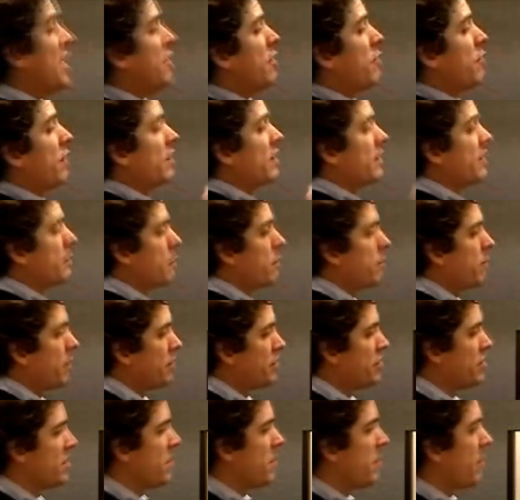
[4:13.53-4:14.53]
Direct labor
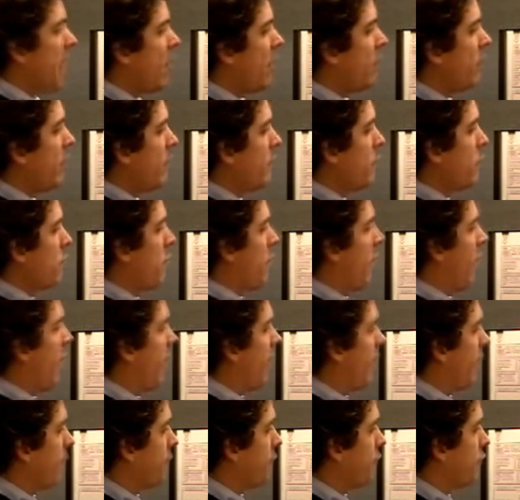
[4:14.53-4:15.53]
budget, the amount
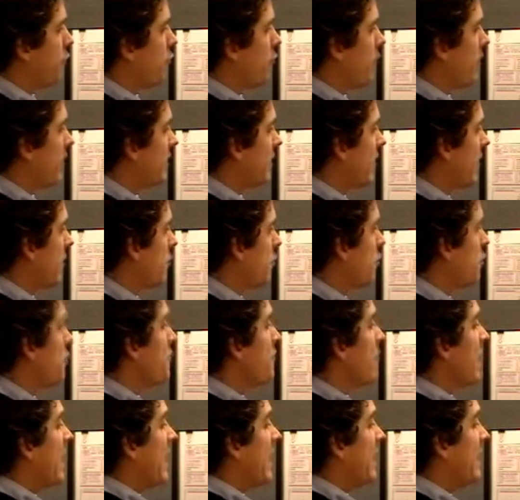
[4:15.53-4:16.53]
of direct labor
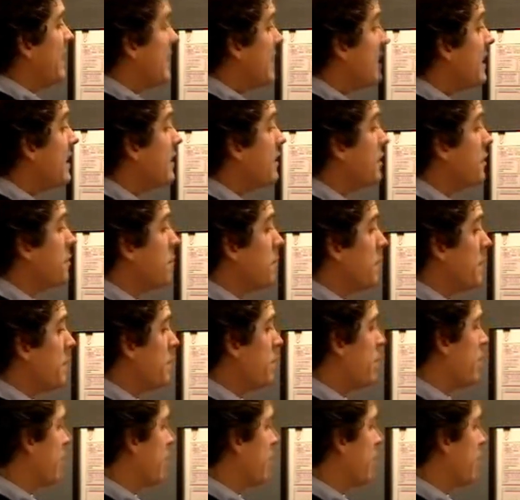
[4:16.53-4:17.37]
needed to meet